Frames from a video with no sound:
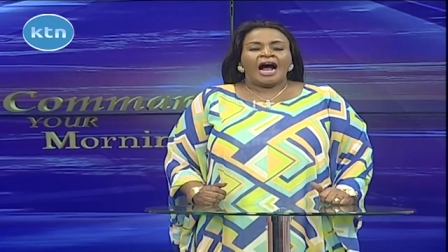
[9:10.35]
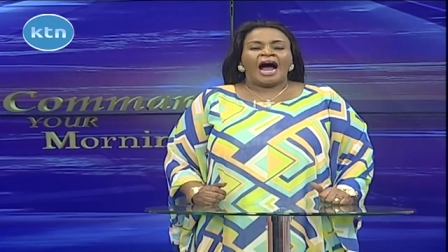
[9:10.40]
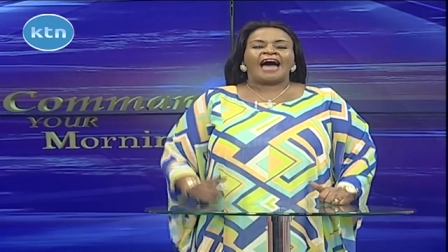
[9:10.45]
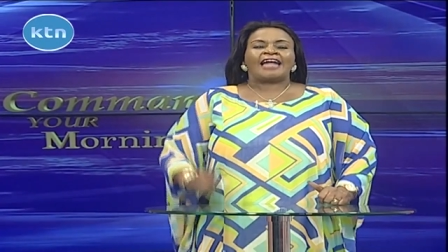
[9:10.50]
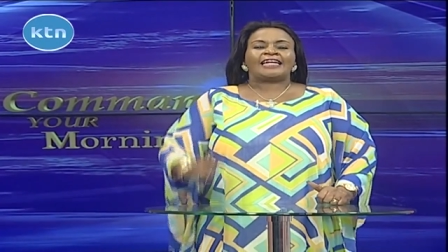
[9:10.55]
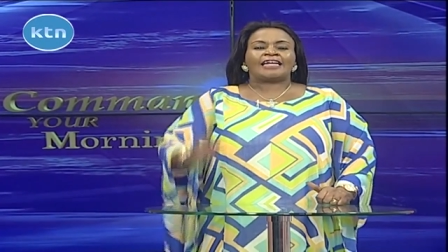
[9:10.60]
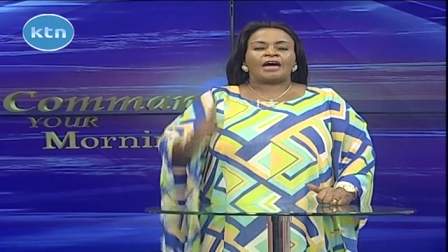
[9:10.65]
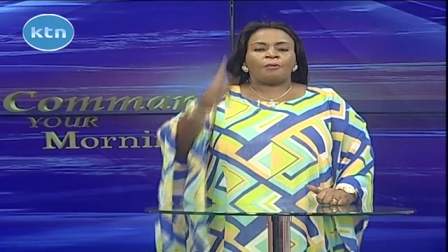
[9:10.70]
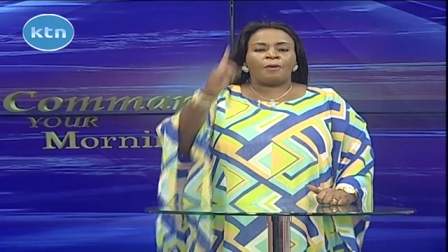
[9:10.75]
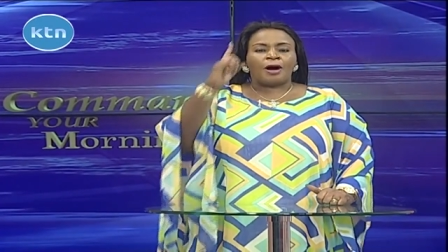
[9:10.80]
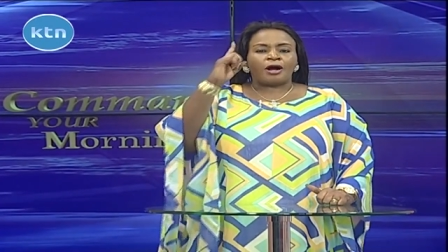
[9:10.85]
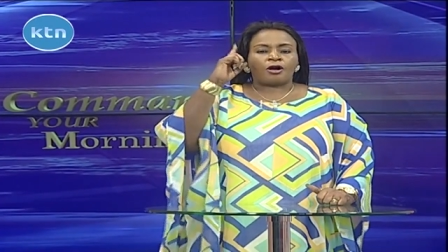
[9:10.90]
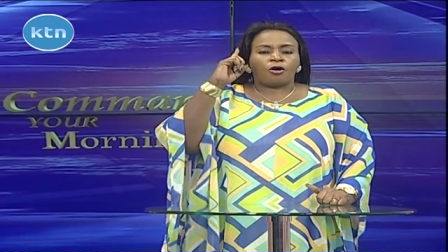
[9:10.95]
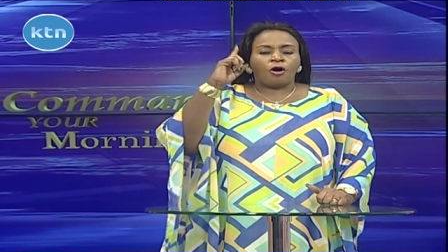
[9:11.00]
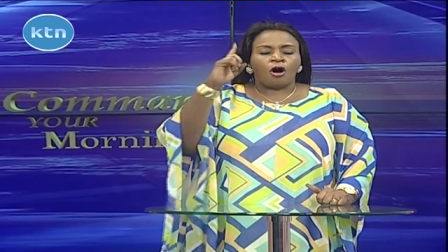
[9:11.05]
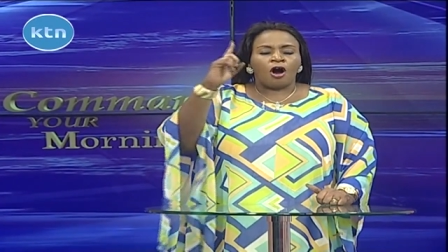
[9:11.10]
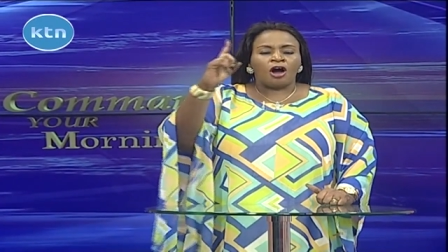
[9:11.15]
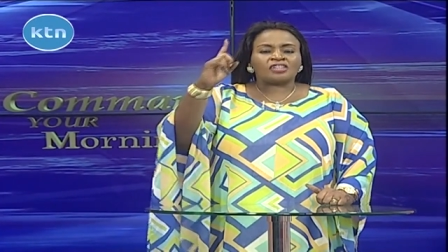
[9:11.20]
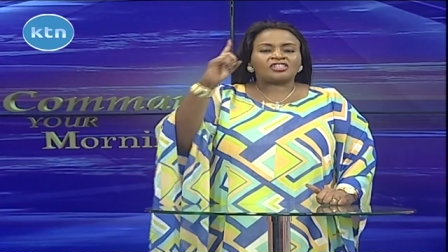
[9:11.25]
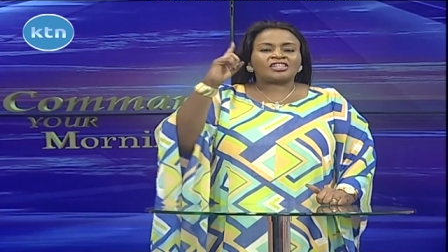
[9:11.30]
and our
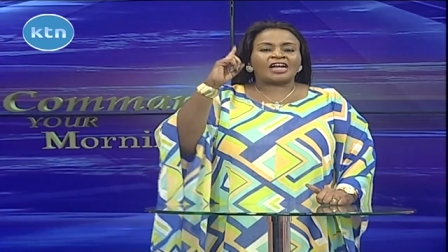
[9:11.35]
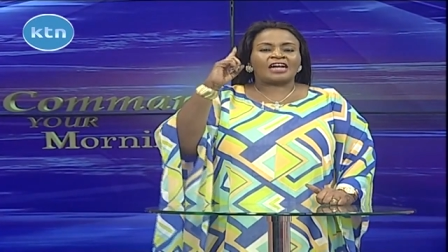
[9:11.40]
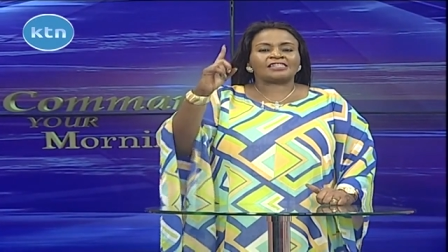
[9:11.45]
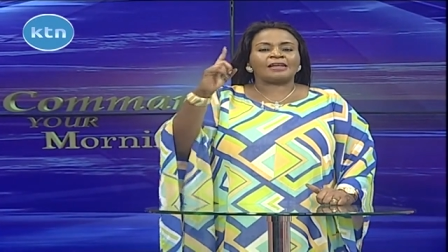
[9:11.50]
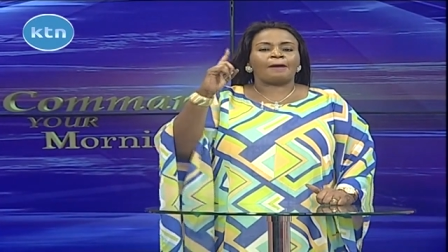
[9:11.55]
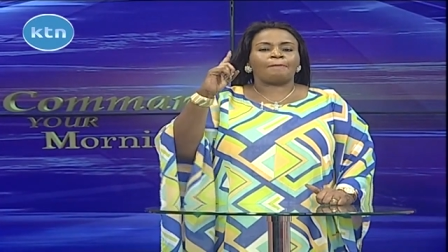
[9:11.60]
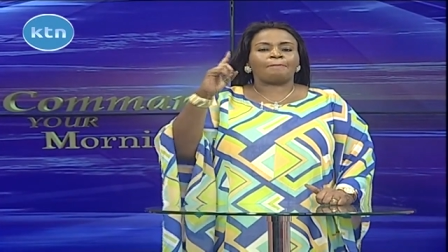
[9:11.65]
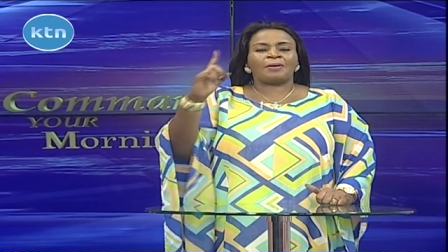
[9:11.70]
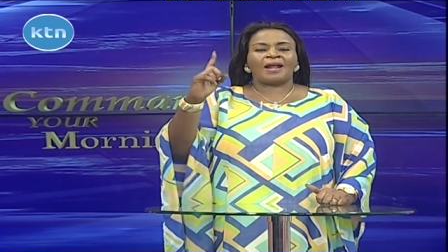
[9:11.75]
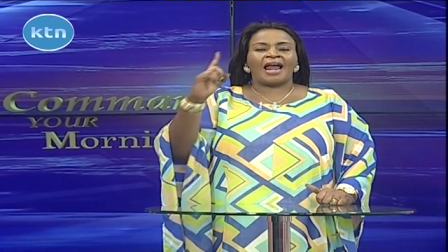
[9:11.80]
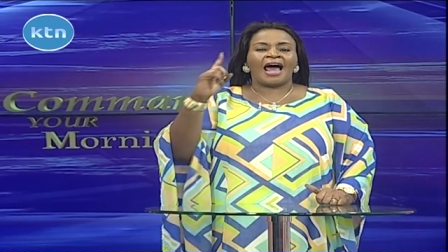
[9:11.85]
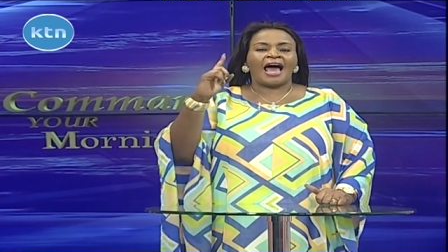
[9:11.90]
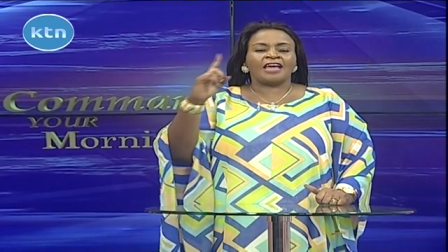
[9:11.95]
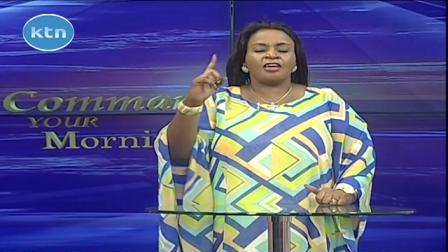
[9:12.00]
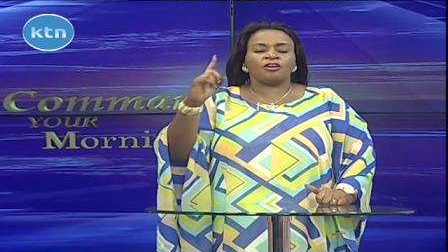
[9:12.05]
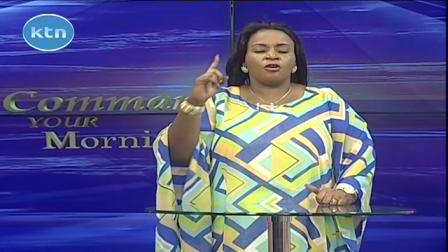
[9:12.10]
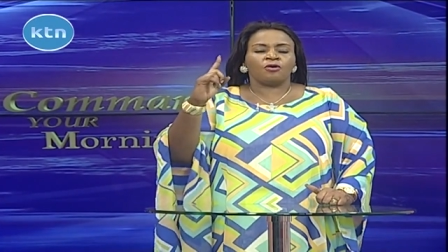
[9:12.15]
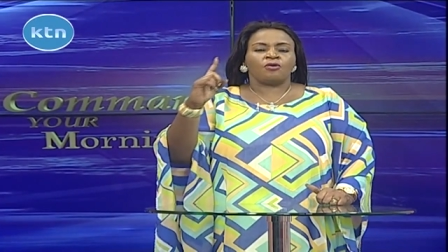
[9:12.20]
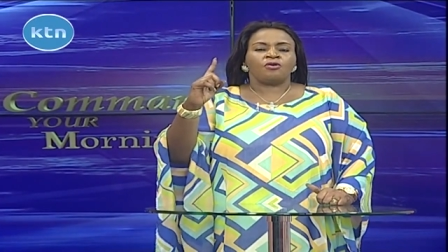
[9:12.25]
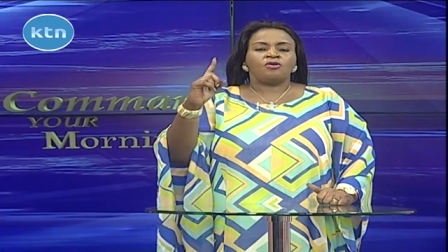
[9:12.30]
God shall supply
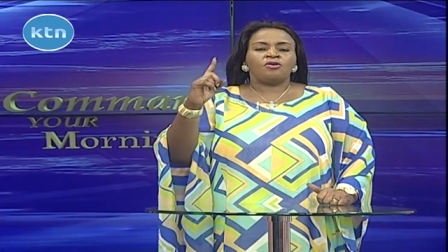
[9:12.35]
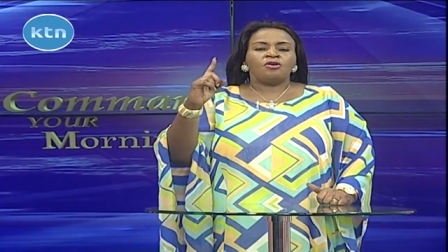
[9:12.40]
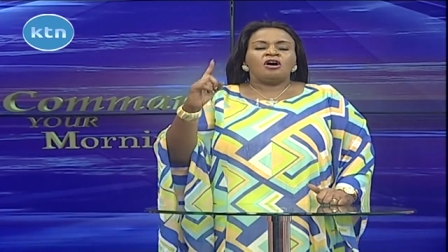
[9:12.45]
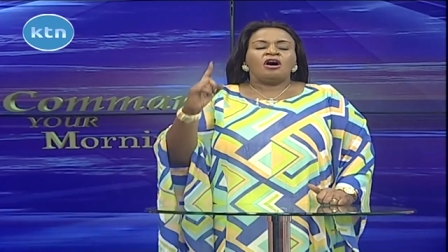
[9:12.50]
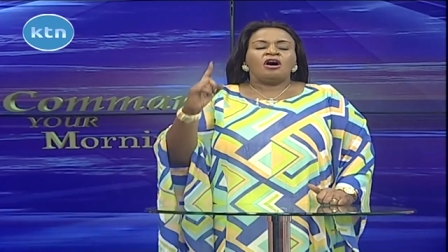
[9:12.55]
you